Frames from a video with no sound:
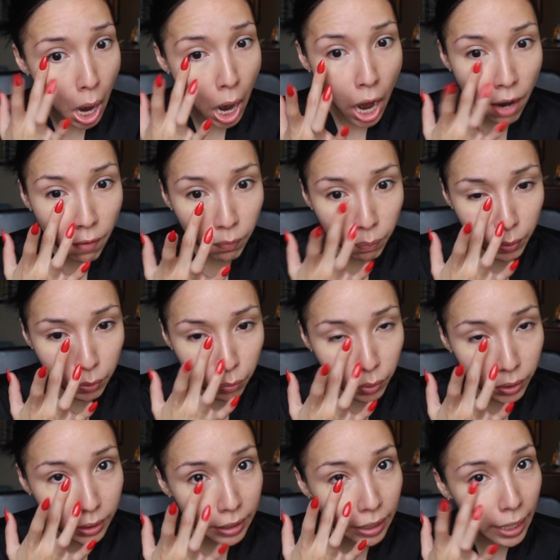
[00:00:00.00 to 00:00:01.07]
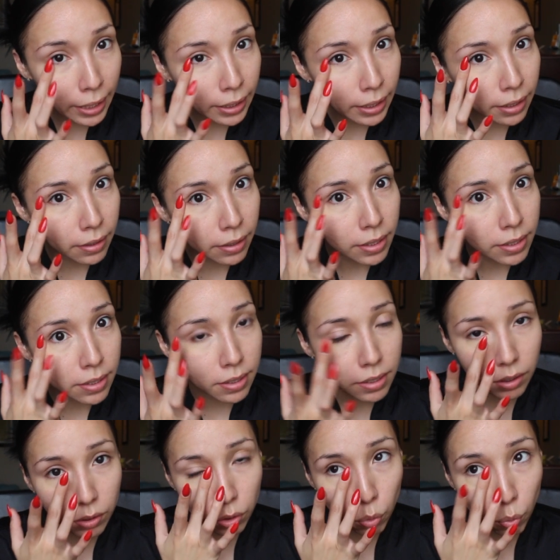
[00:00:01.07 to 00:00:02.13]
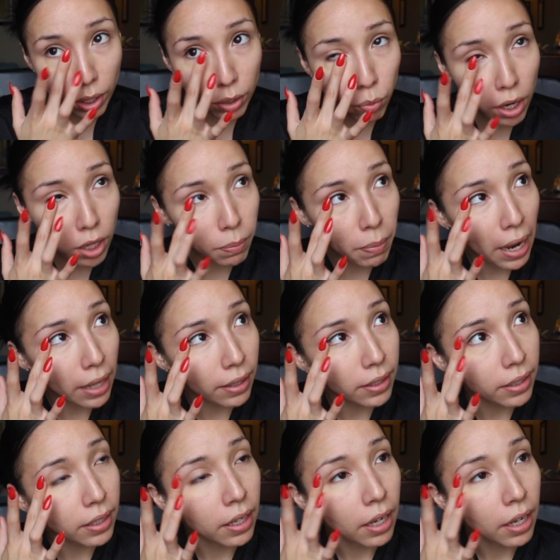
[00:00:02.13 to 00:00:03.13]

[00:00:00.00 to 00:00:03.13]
I've been really liking this little Wet n Wild palette.